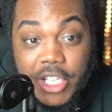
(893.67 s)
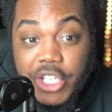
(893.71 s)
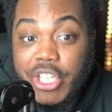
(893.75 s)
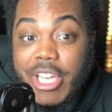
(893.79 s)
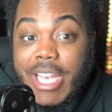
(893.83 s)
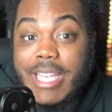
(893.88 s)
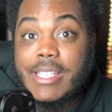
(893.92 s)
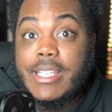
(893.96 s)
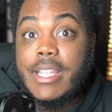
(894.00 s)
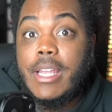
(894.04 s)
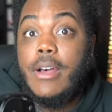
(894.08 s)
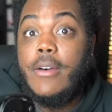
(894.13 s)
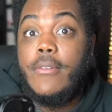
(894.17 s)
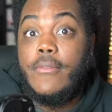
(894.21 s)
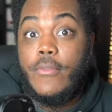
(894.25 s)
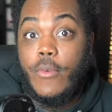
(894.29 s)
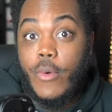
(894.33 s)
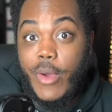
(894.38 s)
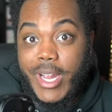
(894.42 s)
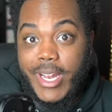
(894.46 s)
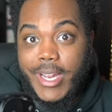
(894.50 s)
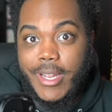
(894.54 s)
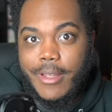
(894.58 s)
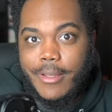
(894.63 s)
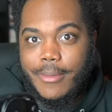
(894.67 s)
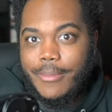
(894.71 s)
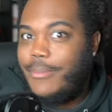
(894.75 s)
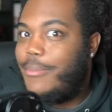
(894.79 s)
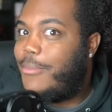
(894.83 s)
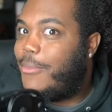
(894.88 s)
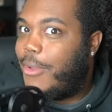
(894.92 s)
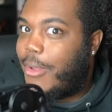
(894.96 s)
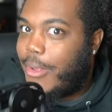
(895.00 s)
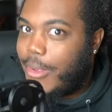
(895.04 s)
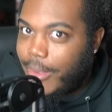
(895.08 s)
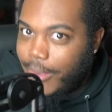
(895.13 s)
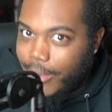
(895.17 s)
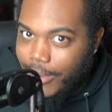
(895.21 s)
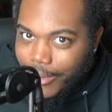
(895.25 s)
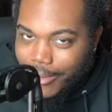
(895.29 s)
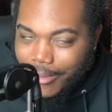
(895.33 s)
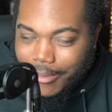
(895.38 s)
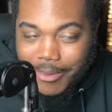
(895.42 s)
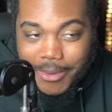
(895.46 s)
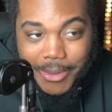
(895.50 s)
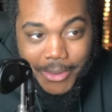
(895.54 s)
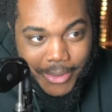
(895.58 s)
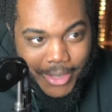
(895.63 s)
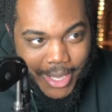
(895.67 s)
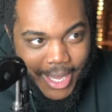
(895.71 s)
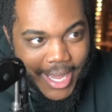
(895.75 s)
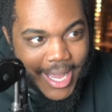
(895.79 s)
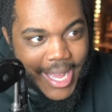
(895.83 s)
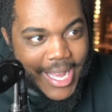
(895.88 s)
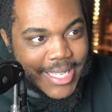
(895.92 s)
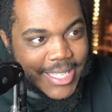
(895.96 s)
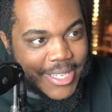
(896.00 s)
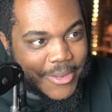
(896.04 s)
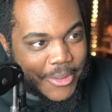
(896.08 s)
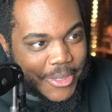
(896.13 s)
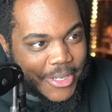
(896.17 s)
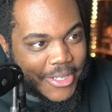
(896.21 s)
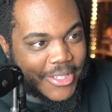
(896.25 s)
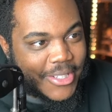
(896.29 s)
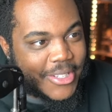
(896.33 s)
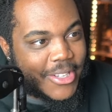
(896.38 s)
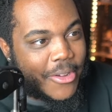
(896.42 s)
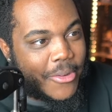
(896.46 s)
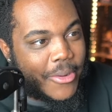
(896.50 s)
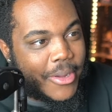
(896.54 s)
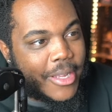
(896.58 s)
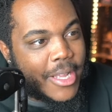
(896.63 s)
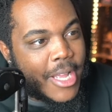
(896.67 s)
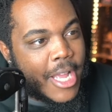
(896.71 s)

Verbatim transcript: she has to avoid him oh, okay, I see where this is going.